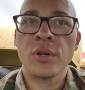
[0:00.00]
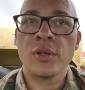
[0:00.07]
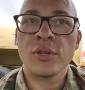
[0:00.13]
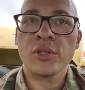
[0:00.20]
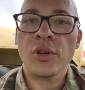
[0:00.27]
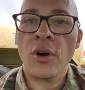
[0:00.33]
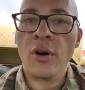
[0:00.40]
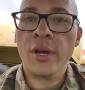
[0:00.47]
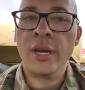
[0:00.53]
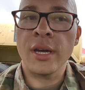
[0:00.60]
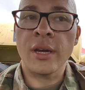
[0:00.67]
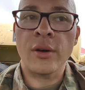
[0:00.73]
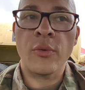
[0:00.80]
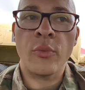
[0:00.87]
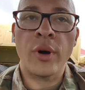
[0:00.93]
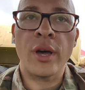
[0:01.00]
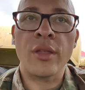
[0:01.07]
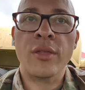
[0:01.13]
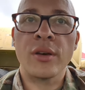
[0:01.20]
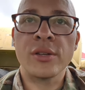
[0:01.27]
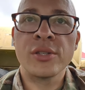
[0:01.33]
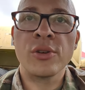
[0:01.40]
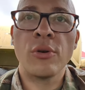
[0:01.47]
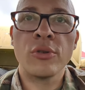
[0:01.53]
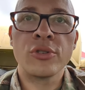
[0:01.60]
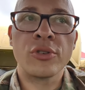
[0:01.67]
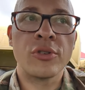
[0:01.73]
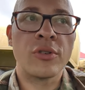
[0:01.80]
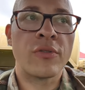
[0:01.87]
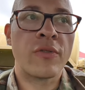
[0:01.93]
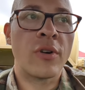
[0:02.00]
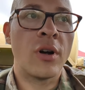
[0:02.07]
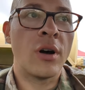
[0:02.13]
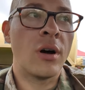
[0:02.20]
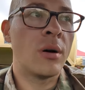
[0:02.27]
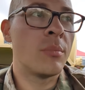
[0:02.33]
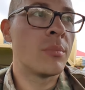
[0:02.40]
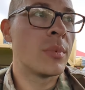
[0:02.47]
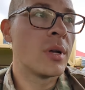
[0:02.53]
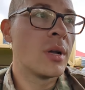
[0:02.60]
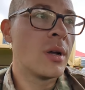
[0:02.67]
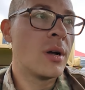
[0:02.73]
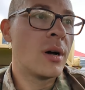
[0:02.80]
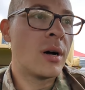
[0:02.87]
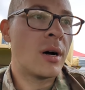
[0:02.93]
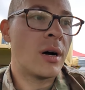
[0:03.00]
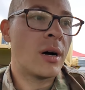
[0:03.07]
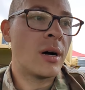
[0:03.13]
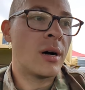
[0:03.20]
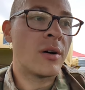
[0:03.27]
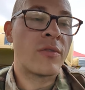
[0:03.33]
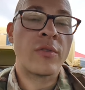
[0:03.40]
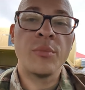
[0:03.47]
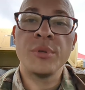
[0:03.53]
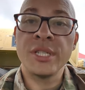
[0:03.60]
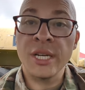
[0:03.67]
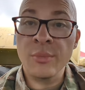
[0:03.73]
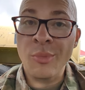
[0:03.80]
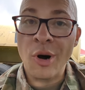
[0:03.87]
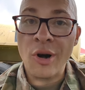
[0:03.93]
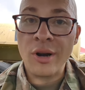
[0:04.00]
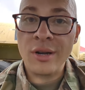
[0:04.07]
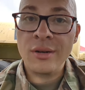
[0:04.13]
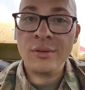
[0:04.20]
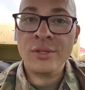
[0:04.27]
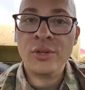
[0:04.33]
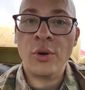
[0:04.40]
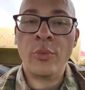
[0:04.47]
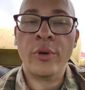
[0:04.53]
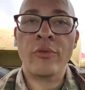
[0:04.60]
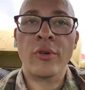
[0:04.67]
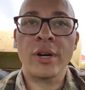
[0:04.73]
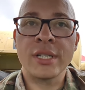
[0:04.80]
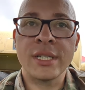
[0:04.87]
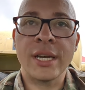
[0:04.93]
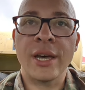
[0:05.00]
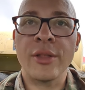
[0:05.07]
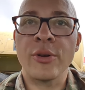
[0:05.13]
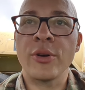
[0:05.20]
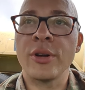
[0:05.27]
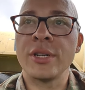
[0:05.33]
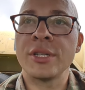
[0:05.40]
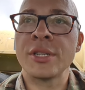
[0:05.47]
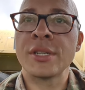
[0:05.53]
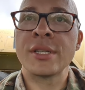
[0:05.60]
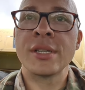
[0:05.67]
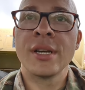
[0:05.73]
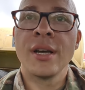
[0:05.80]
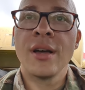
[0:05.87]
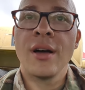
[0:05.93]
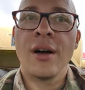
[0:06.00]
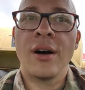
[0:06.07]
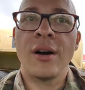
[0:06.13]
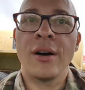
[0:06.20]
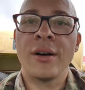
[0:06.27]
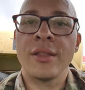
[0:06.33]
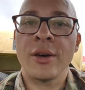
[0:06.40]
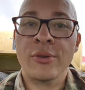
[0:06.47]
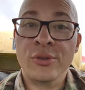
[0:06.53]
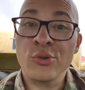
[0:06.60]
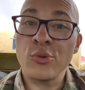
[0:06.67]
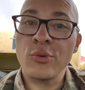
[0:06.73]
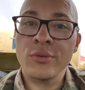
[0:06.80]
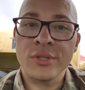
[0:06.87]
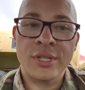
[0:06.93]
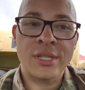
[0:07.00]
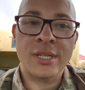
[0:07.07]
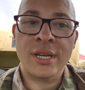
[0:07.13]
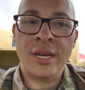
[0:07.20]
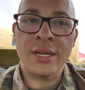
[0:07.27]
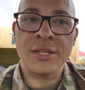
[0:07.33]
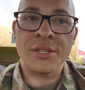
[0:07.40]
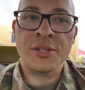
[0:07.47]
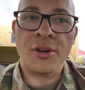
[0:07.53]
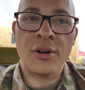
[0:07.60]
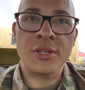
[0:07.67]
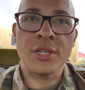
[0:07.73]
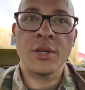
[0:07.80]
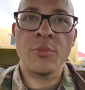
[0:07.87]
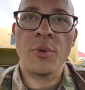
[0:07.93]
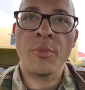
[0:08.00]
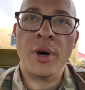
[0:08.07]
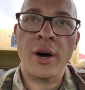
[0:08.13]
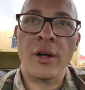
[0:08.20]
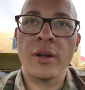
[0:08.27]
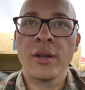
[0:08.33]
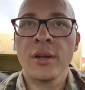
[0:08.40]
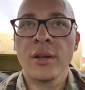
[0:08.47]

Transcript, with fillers: talking with a soldier from uh, from Denmark so we rucked together and just uh, that was cool. Just getting to talk to him about